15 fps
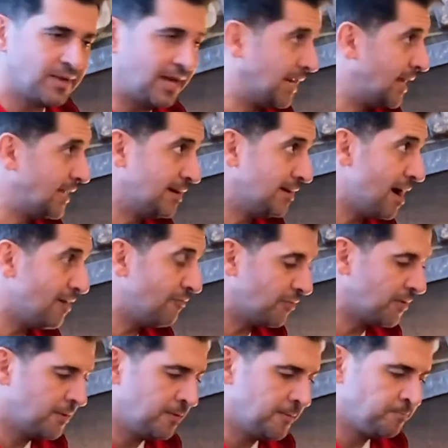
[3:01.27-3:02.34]
It ain't enough.
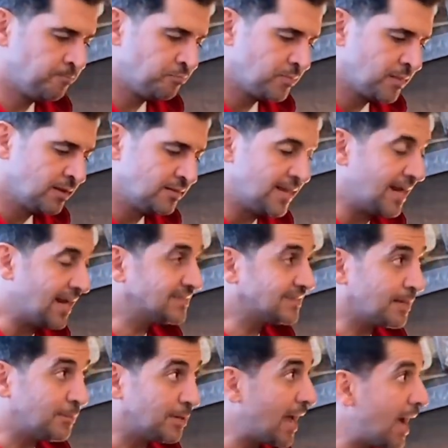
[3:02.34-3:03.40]
Then I
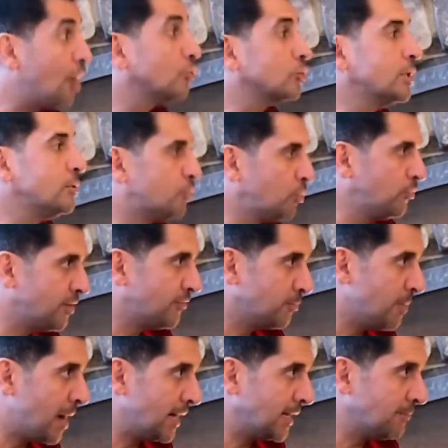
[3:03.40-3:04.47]
said, I'm going to out-improve
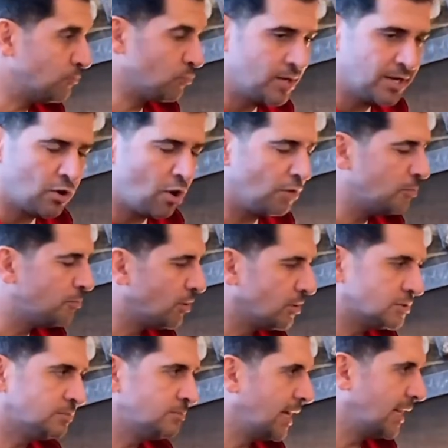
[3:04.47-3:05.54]
everybody, reading all the
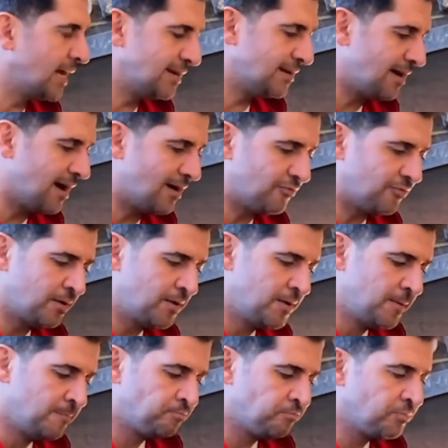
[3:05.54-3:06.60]
books. It ain't enough.
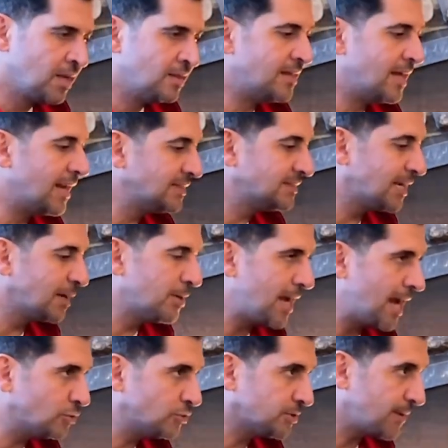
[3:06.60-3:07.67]
Then I said, I'm going
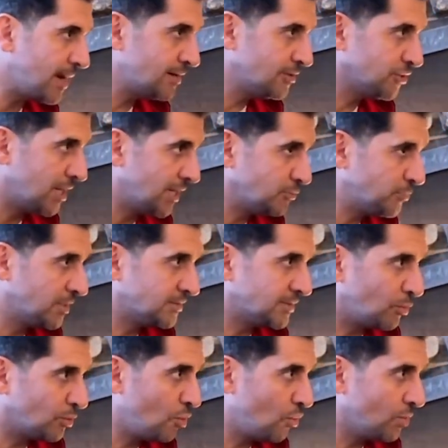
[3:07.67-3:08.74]
to out-strategize, because I
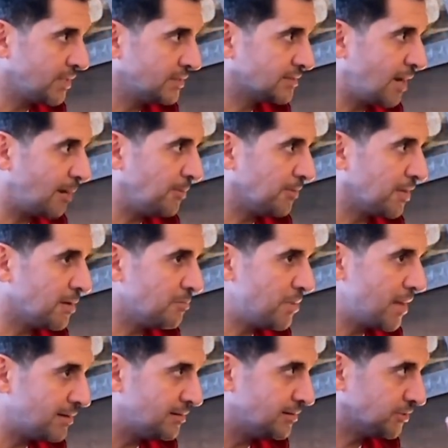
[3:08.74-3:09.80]
would go against a couple of the
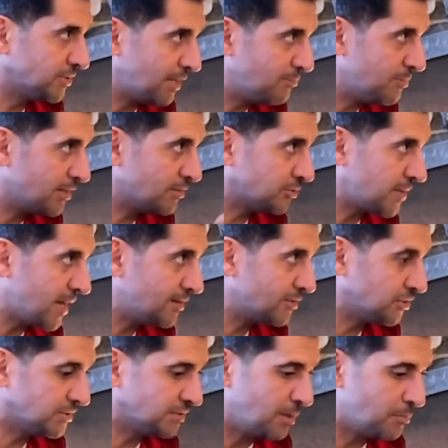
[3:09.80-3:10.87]
competitors that had better
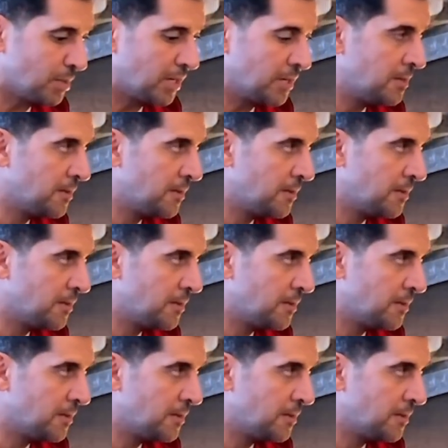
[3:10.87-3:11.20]
strategies than me.